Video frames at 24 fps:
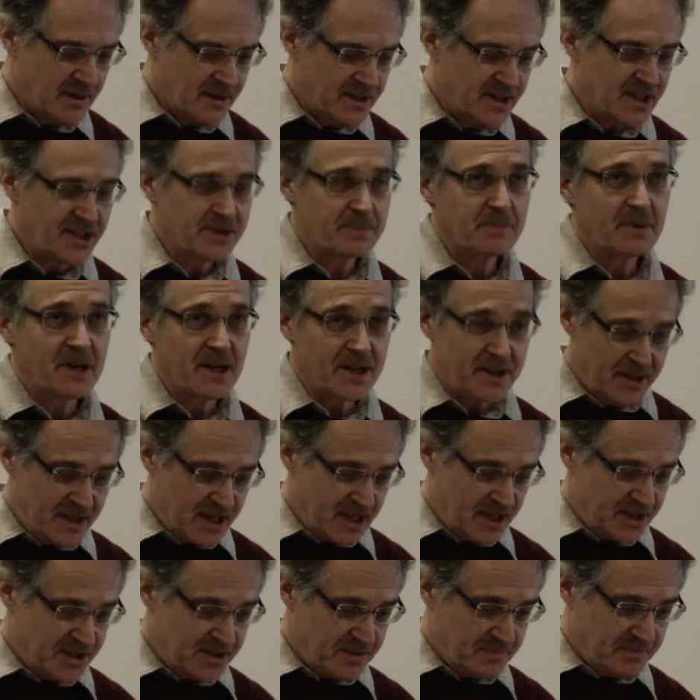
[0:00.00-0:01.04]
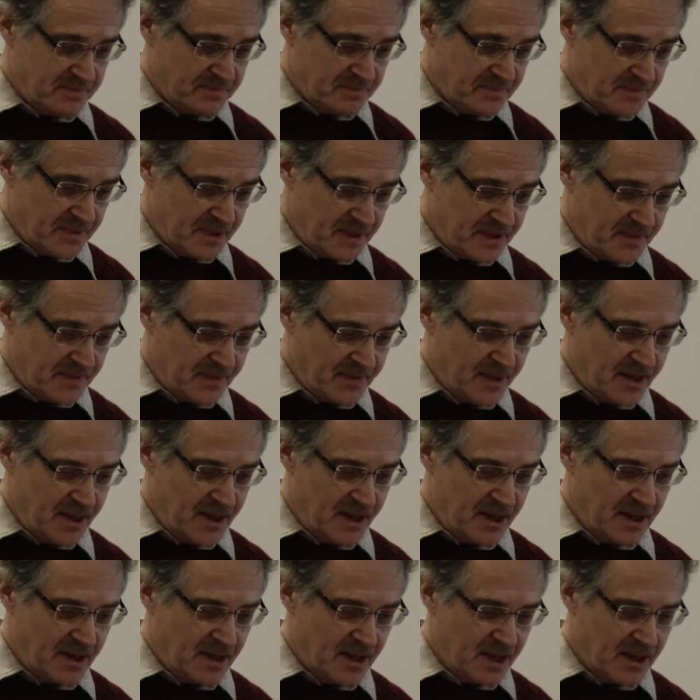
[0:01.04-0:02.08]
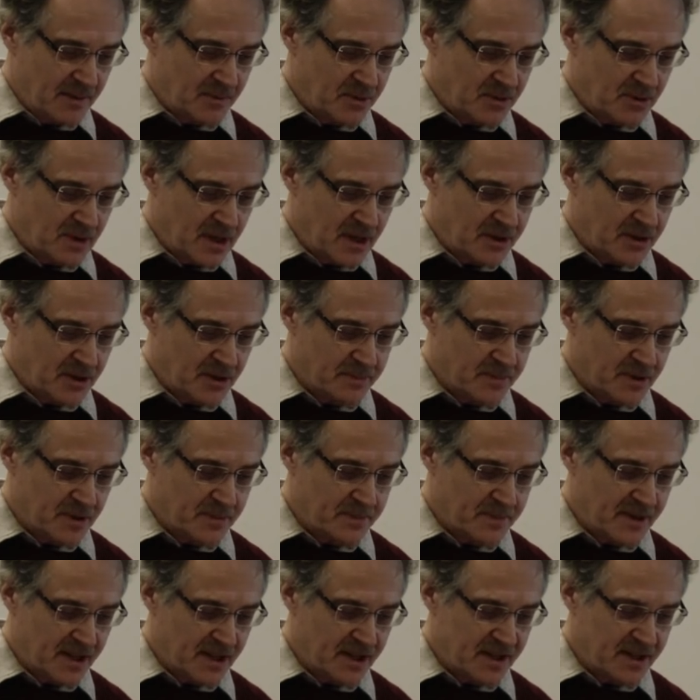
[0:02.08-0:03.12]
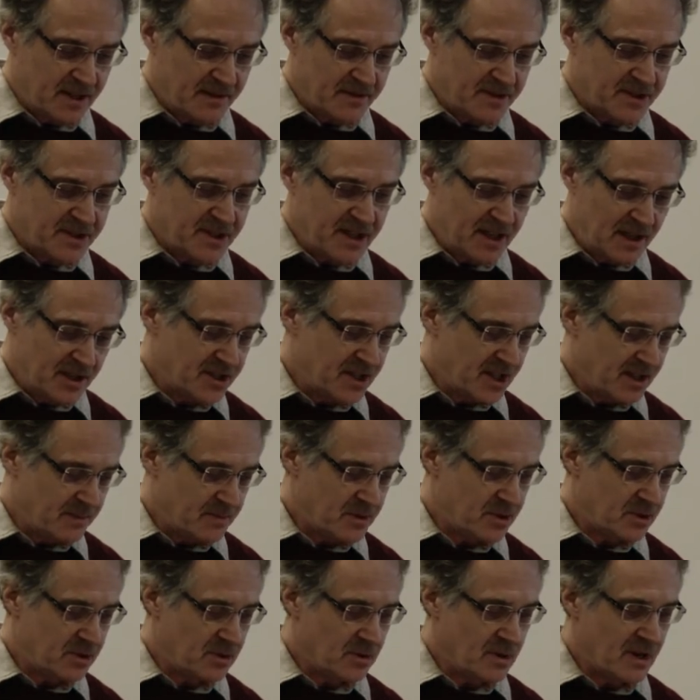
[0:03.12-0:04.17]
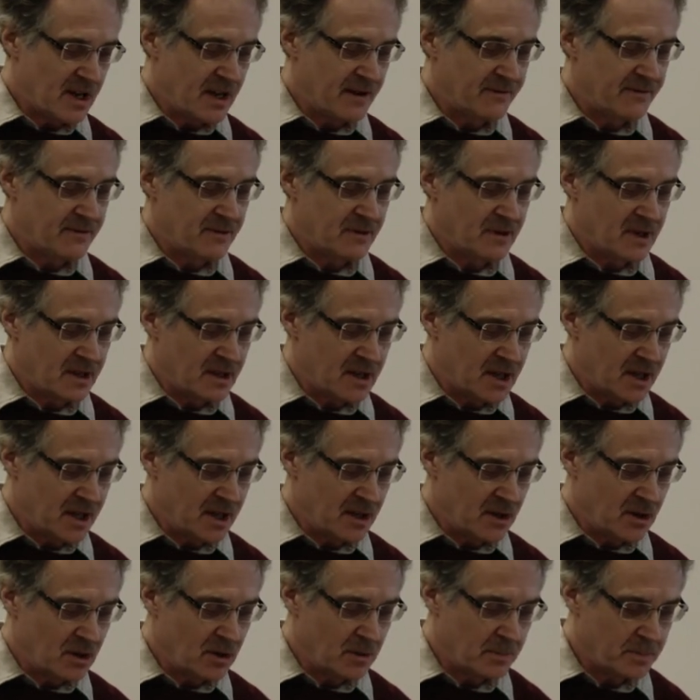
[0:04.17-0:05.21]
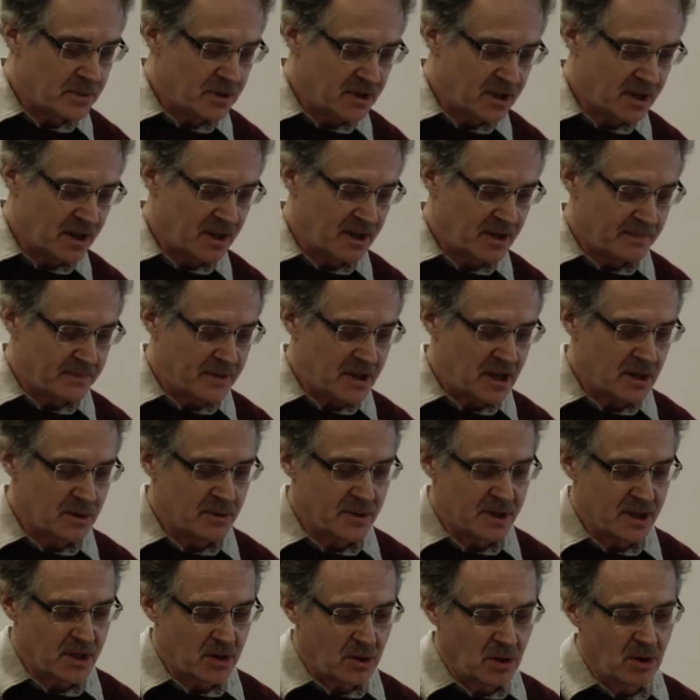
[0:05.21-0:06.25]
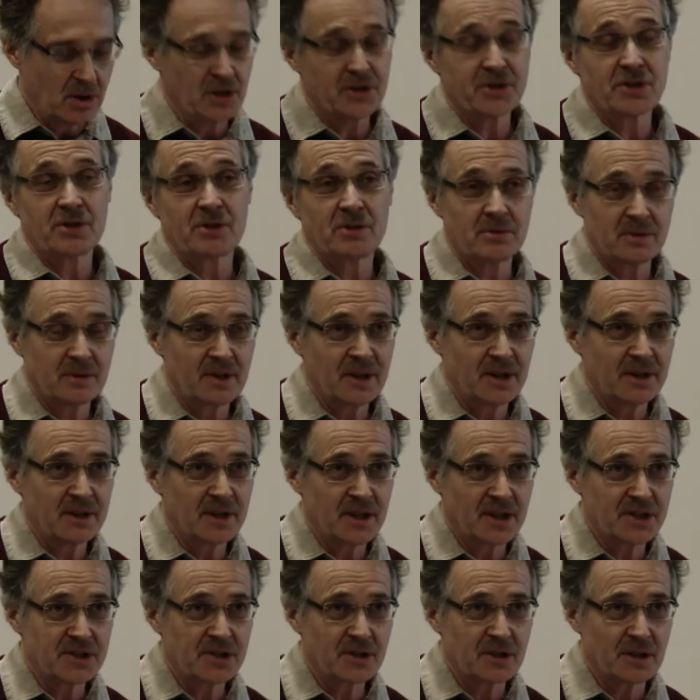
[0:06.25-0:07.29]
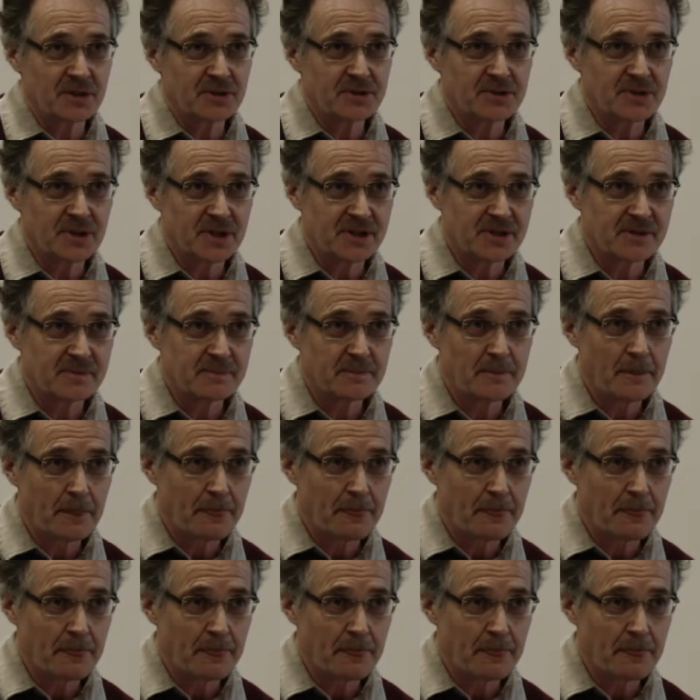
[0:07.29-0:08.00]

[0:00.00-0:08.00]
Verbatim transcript: Despite that, the harm to others perspective still seems to have an eye-opening power also in these countries.